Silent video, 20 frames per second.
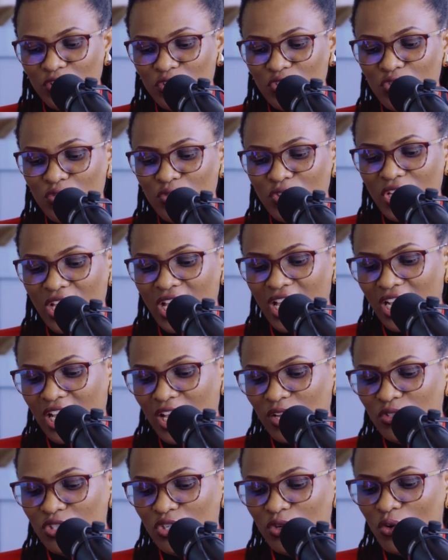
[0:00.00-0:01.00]
to the
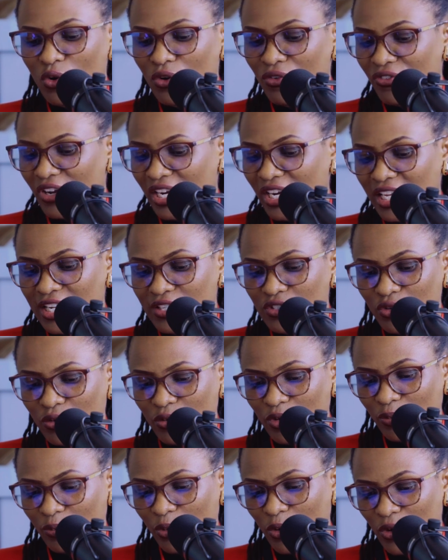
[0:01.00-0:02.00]
accounting or financial
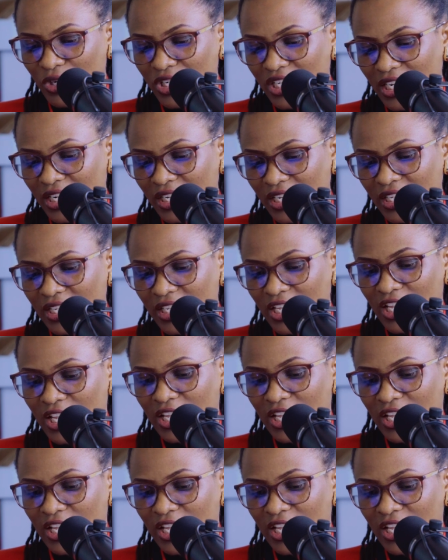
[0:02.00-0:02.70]
reporting